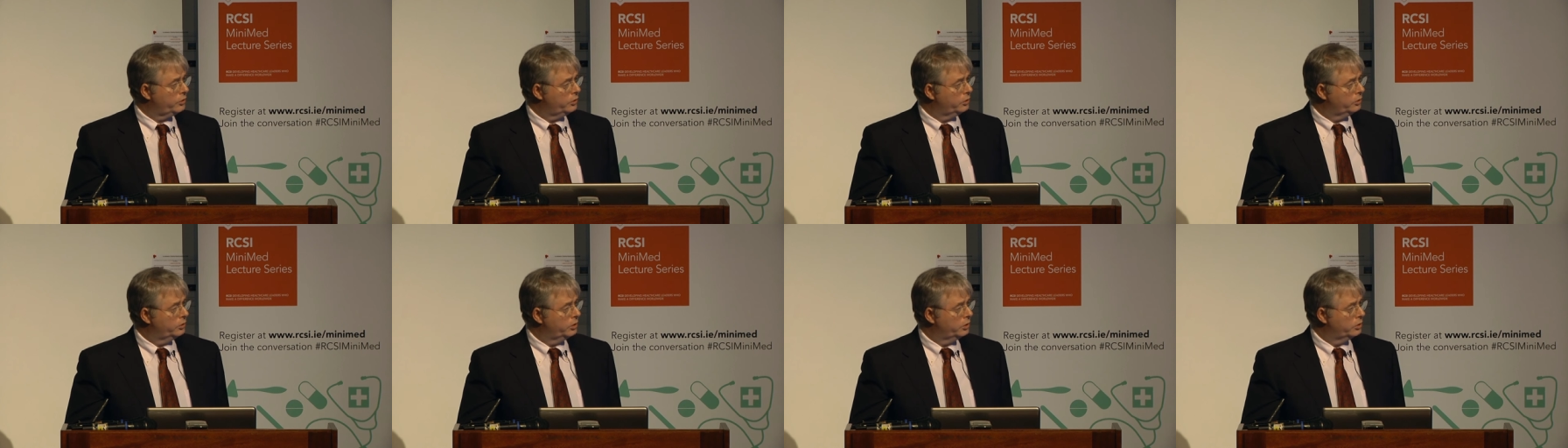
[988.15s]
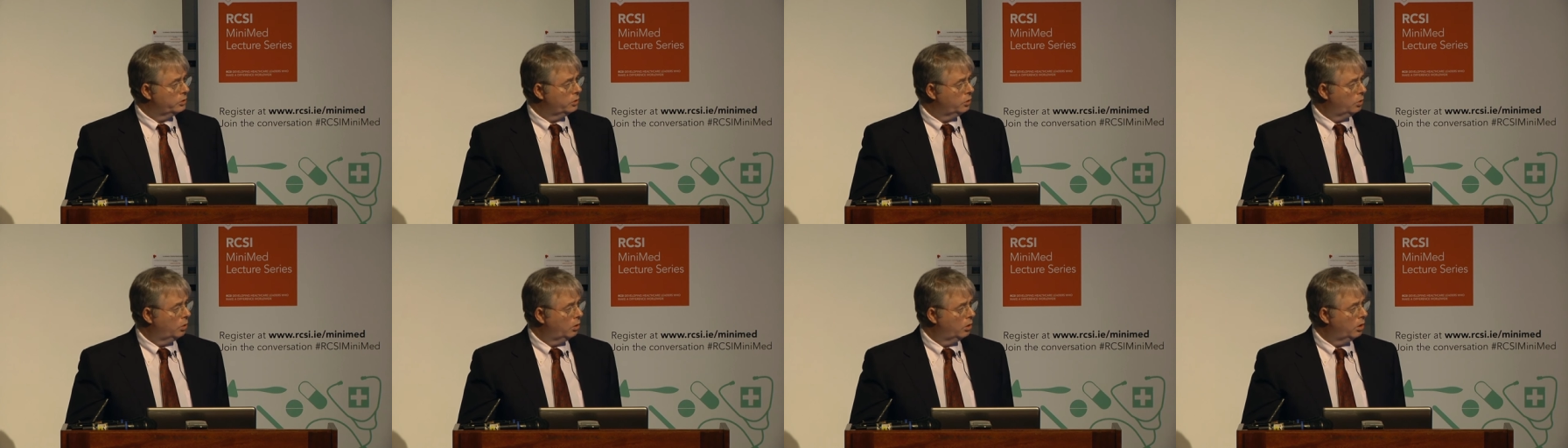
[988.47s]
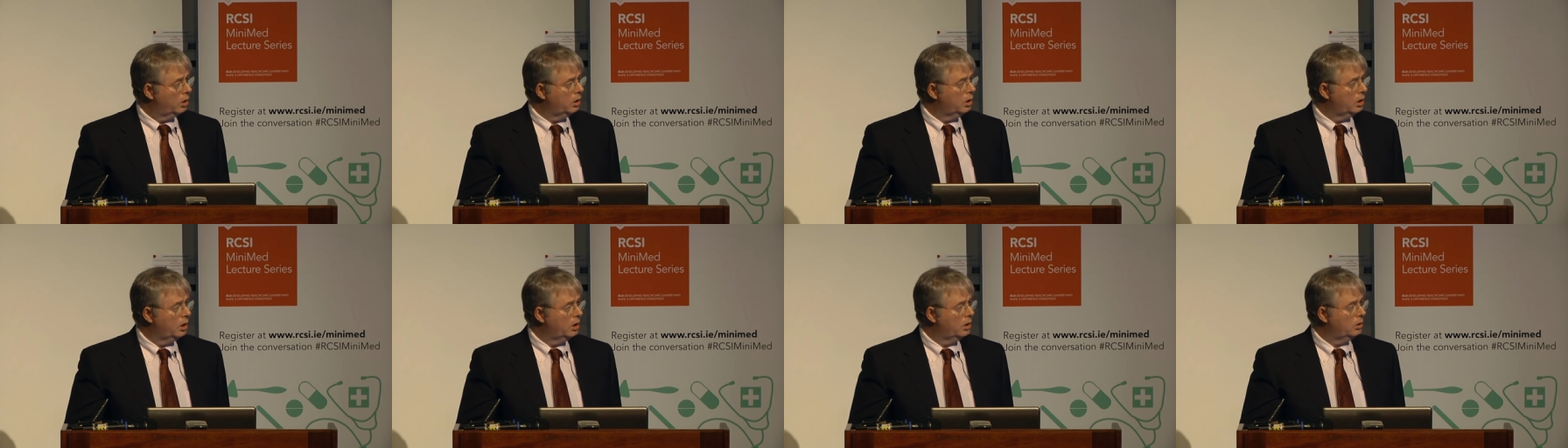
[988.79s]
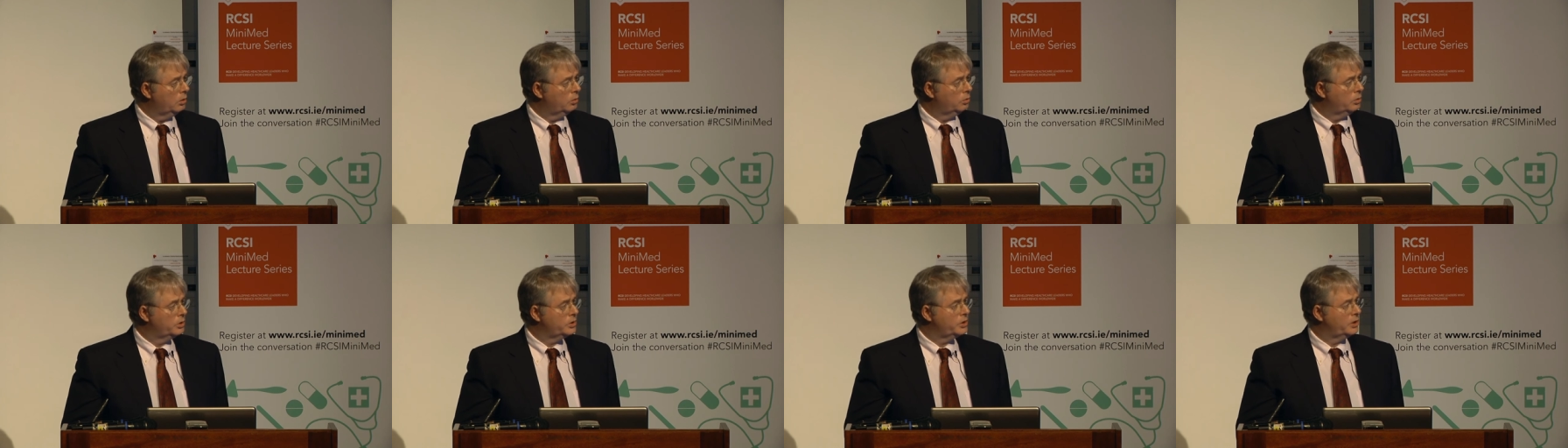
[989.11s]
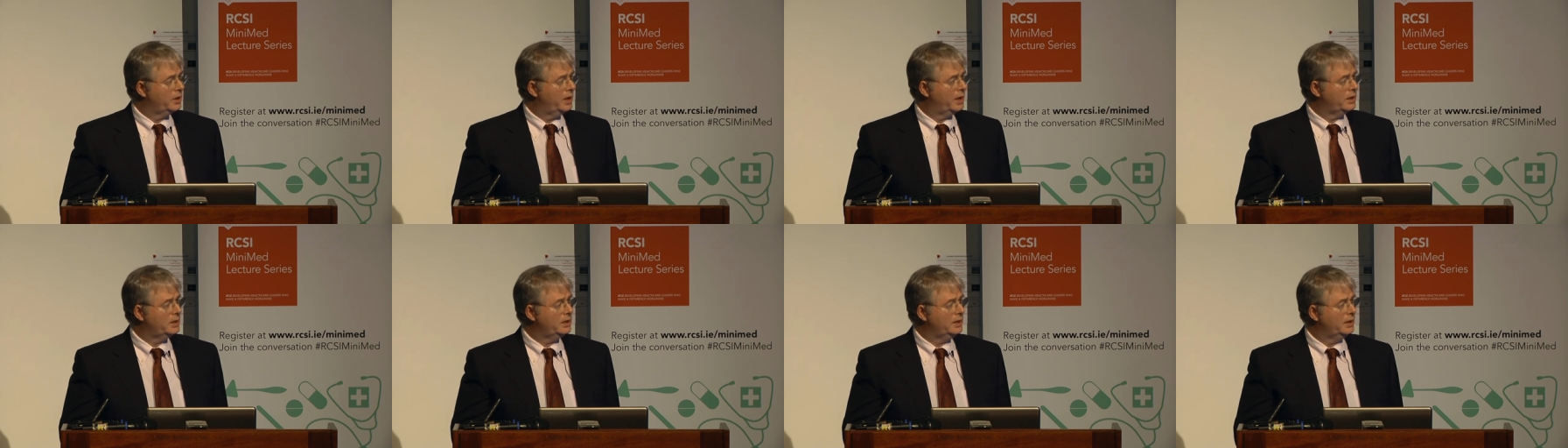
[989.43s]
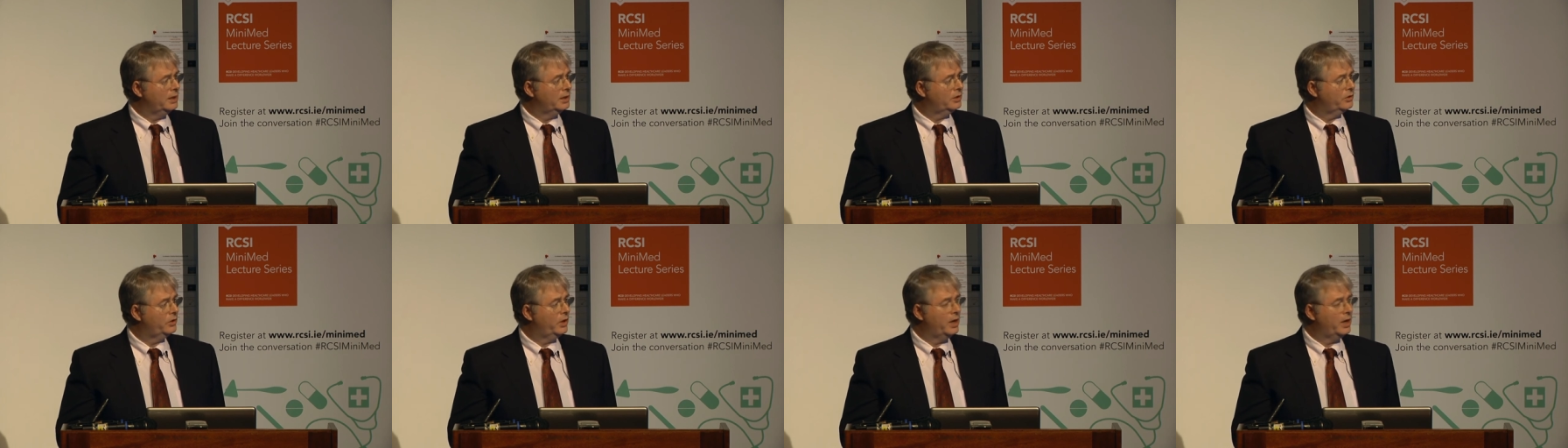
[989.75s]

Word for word: through the door was that he had